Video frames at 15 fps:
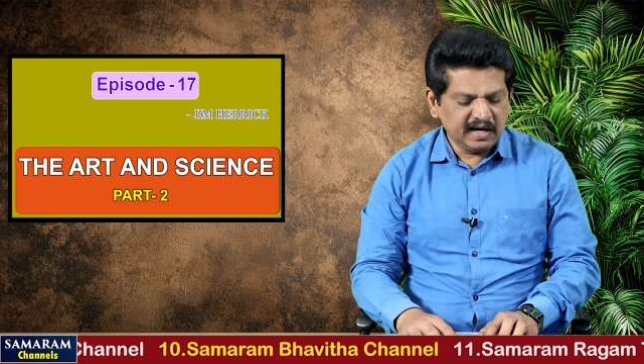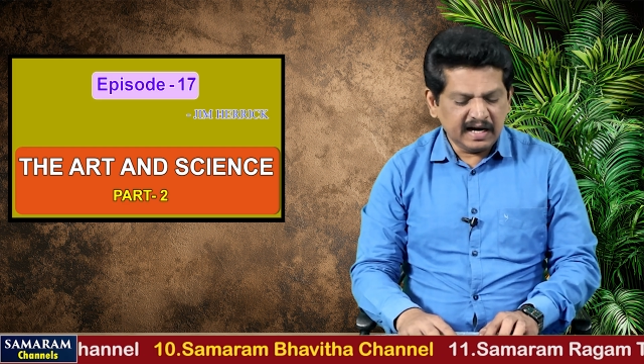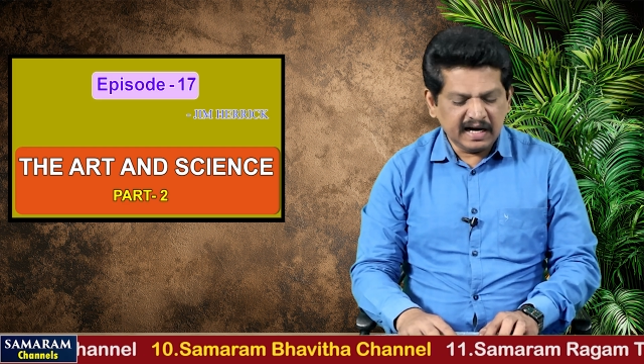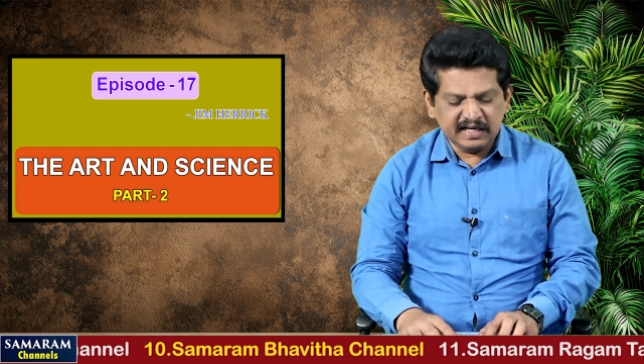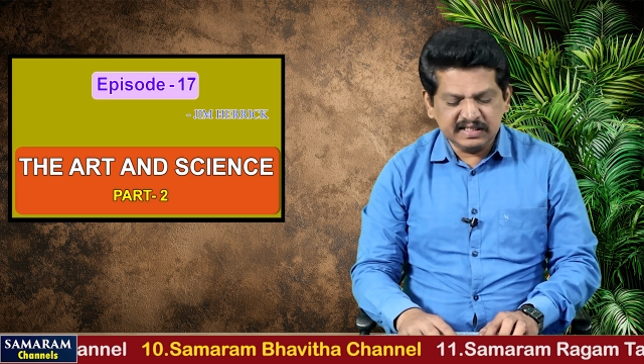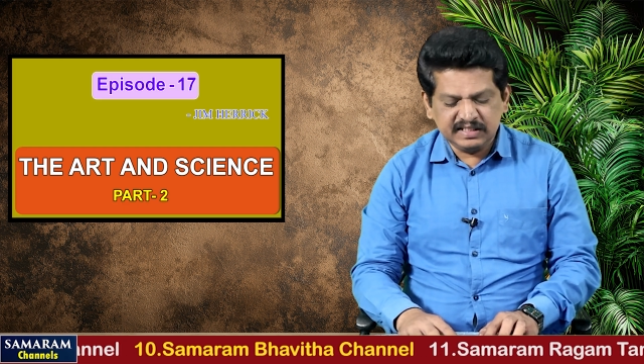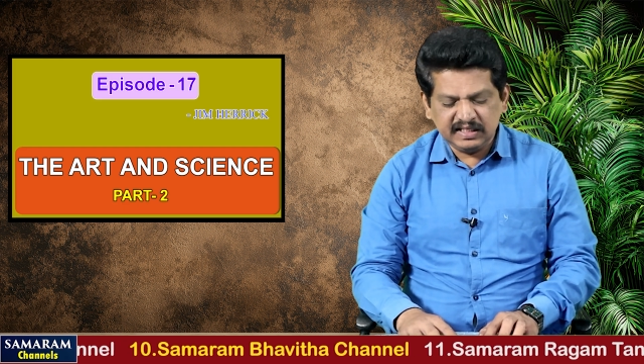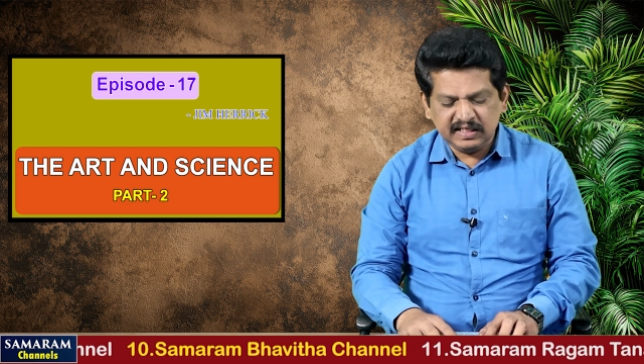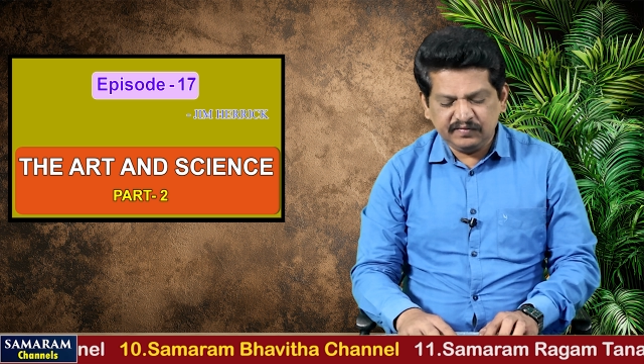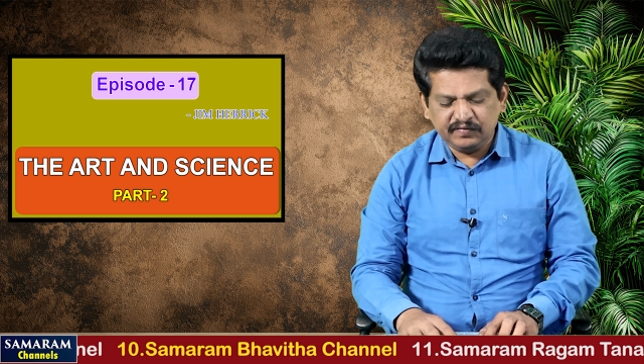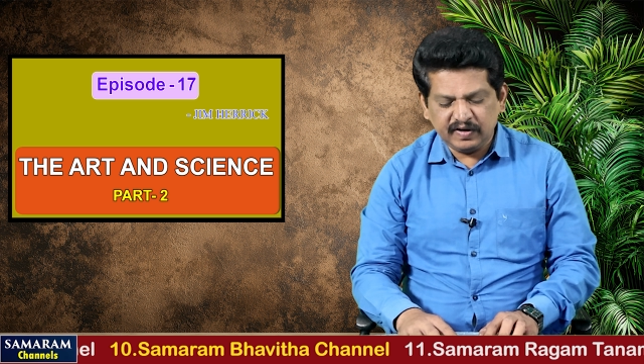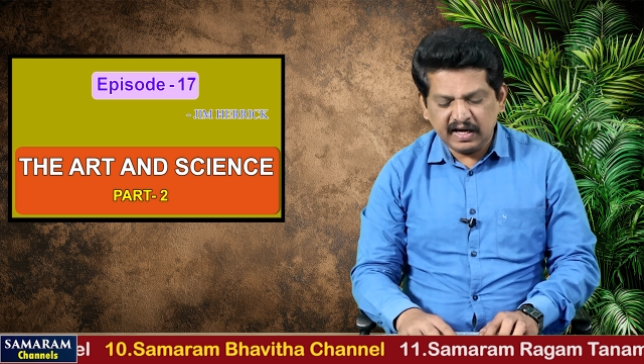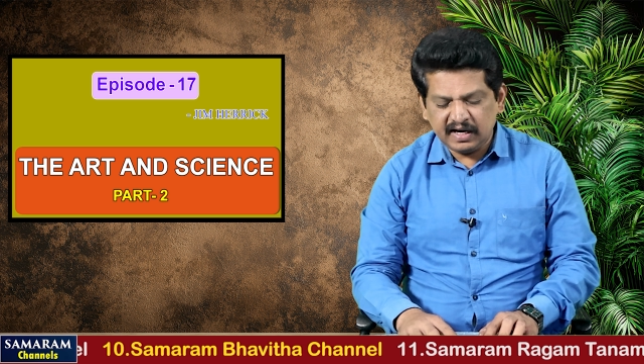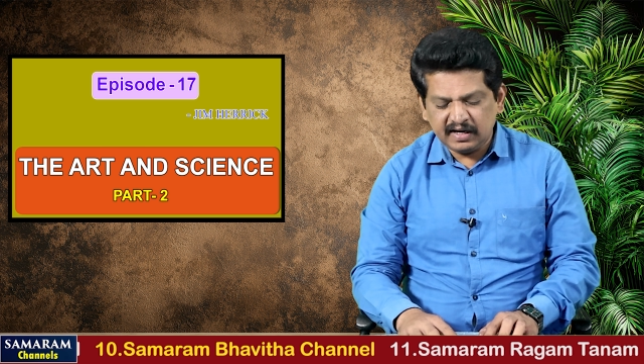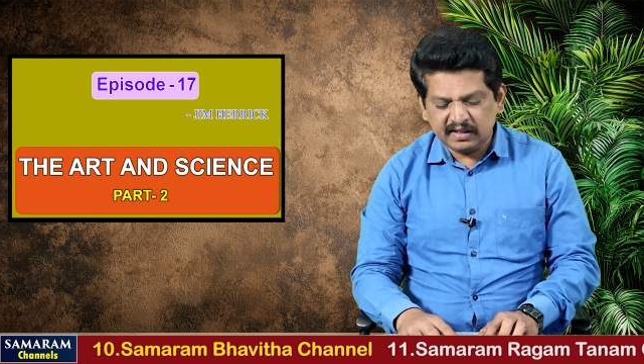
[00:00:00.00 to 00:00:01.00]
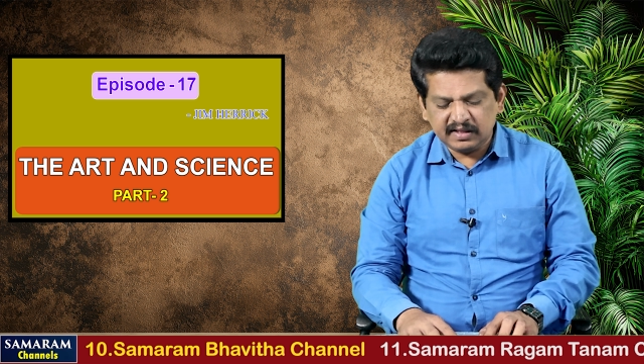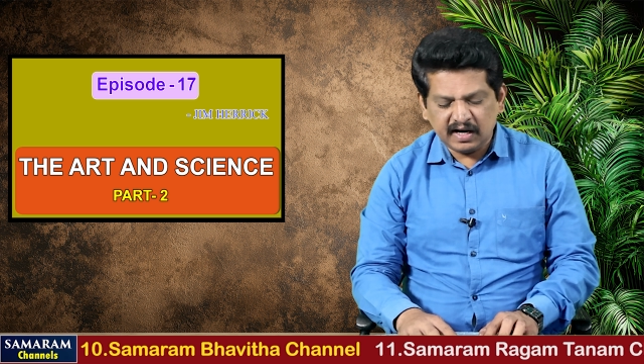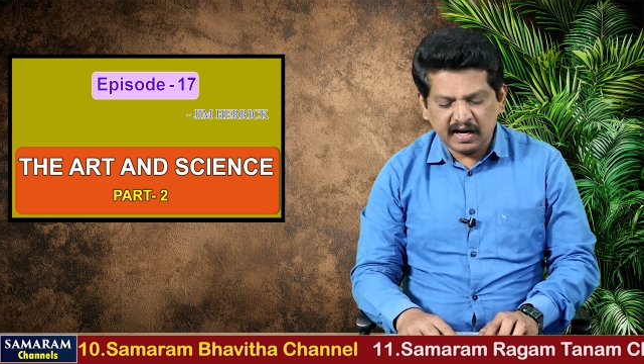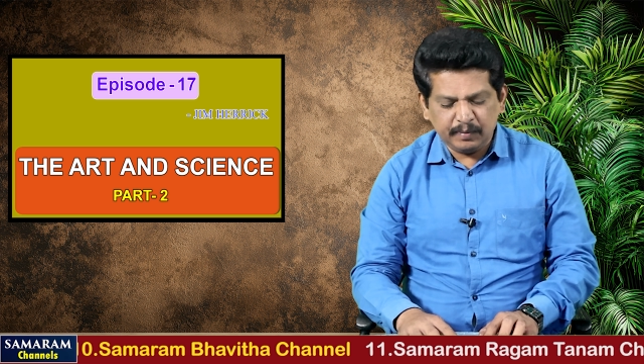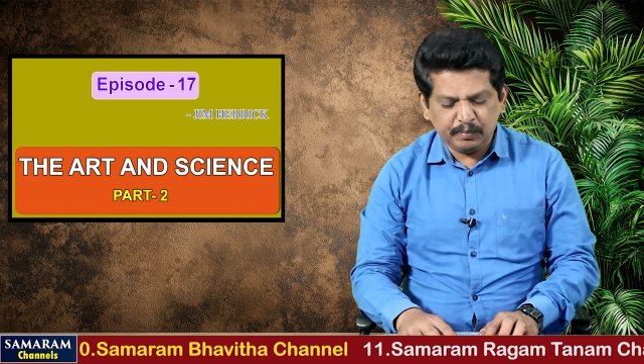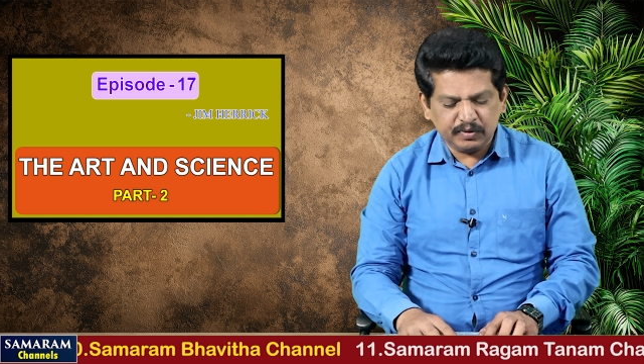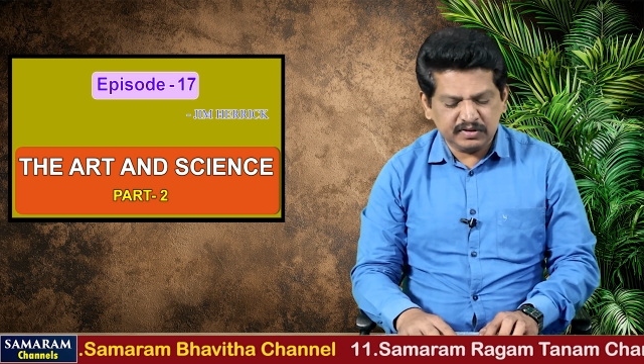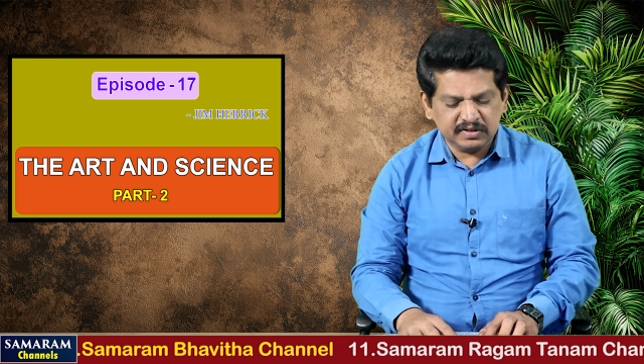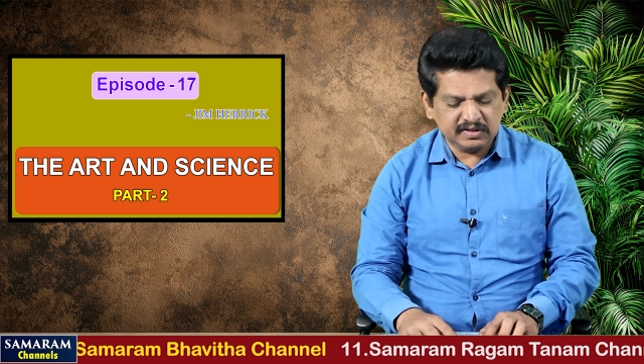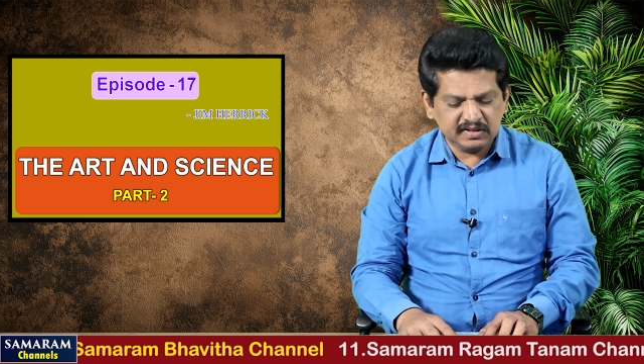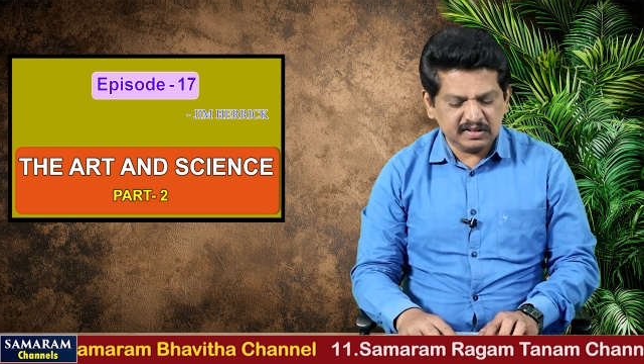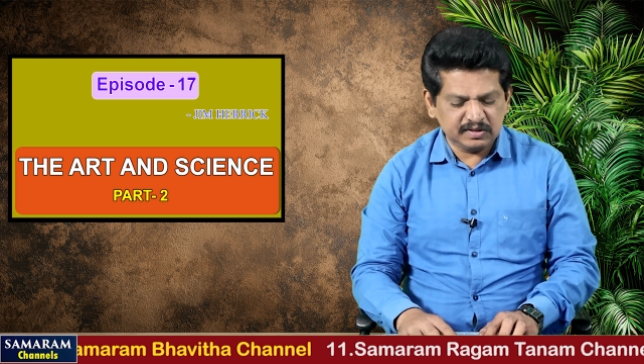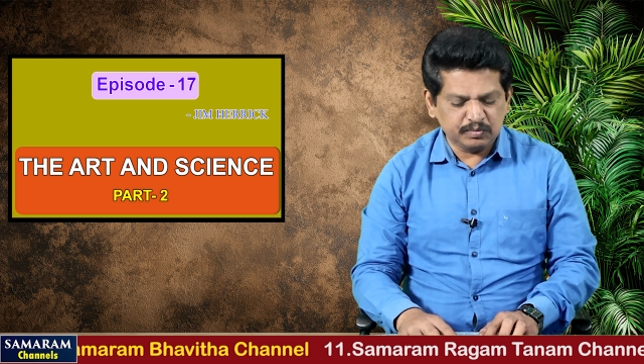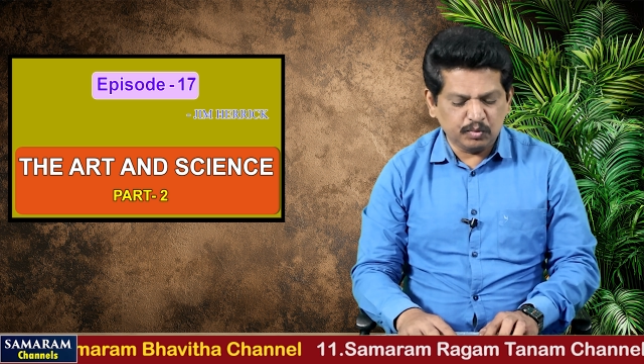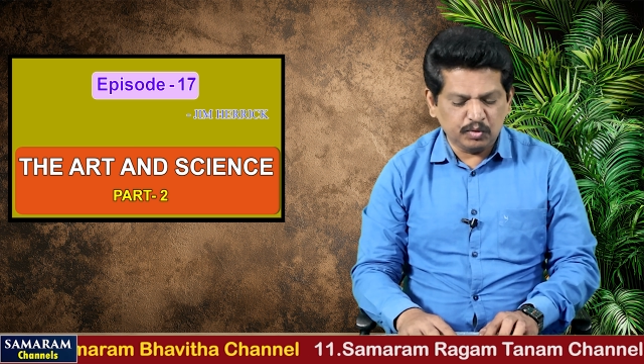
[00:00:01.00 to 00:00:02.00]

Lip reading: and see if another hypothesis is